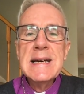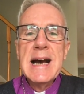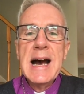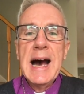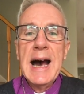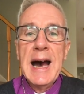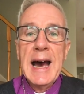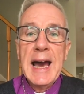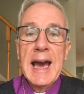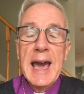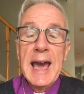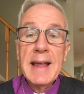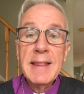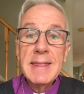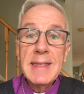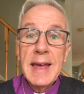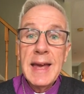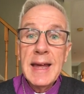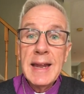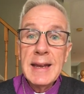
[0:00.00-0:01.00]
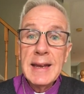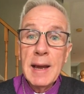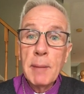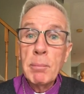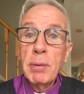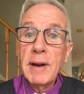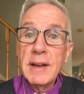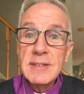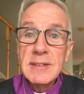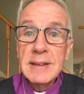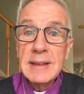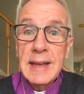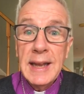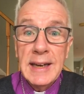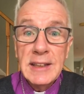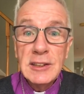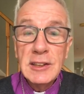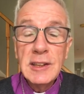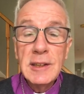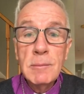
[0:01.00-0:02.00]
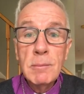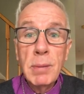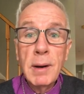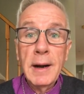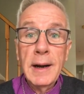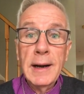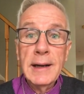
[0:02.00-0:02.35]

and then a presentation by